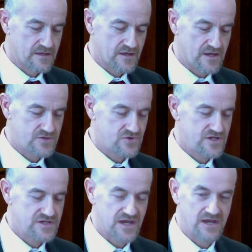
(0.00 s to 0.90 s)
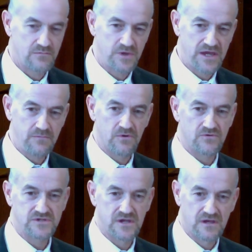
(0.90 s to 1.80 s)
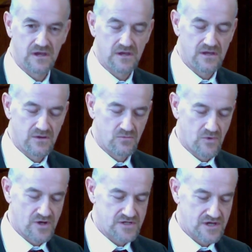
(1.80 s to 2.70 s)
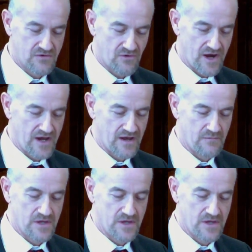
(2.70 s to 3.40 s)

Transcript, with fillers: Countries and peoples want to grab